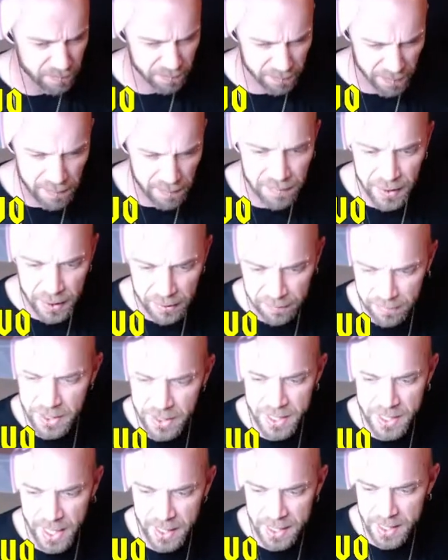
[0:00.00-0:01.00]
50 of the
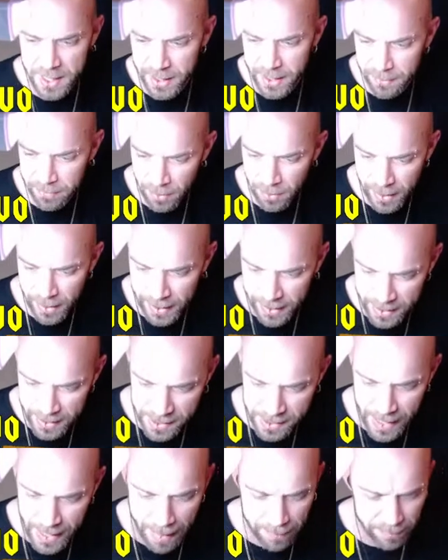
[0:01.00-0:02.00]
60 are probably the
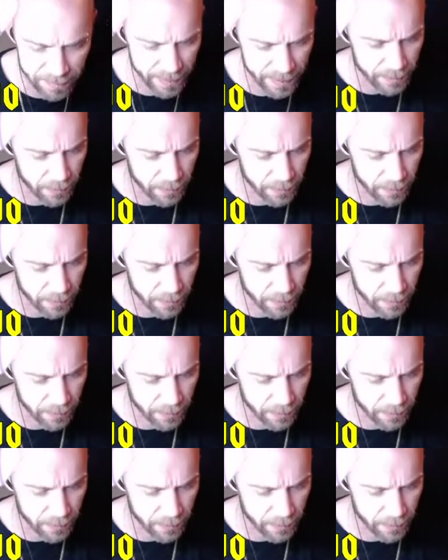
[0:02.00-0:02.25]
snap fit